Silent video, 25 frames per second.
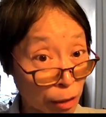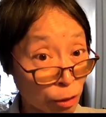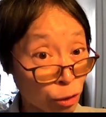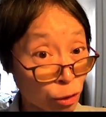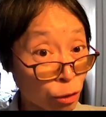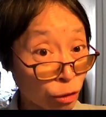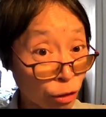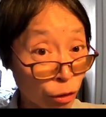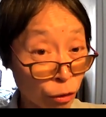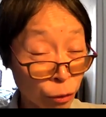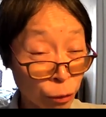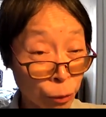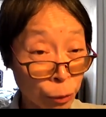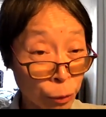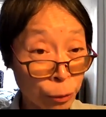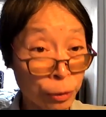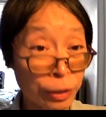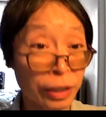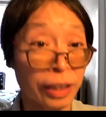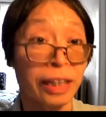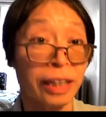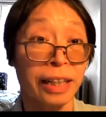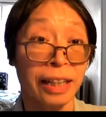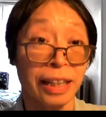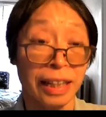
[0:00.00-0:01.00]
Marshall
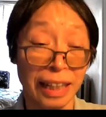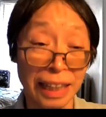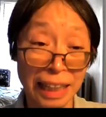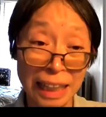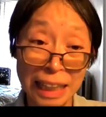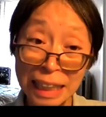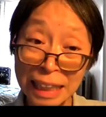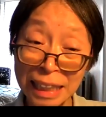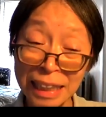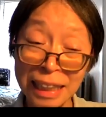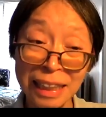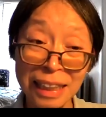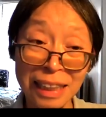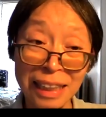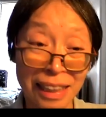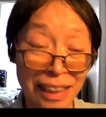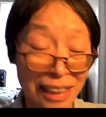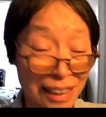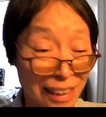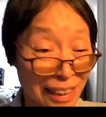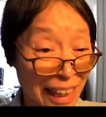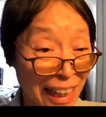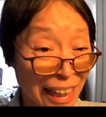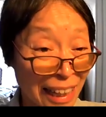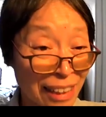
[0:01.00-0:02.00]
III, in
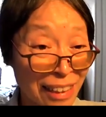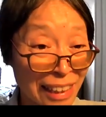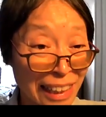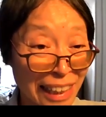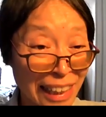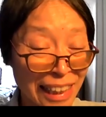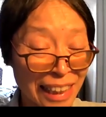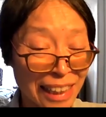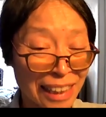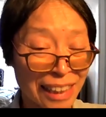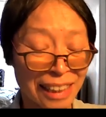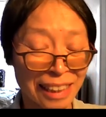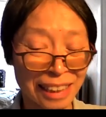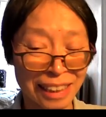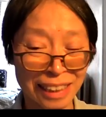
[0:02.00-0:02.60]
Natalie?